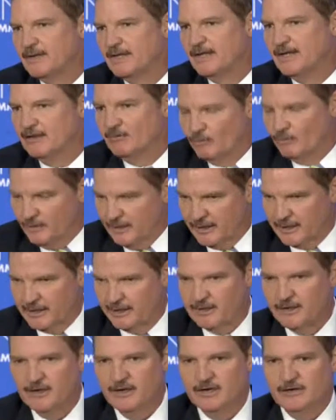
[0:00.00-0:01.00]
in
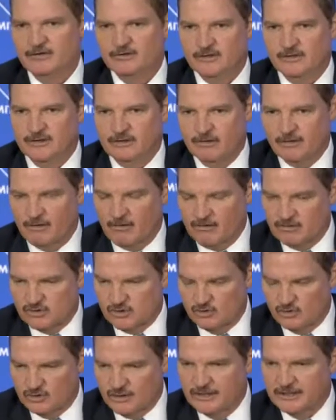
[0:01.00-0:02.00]
where the
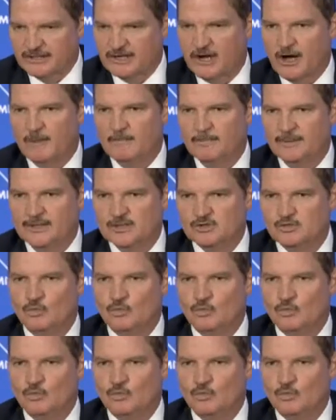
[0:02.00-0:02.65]
utility companies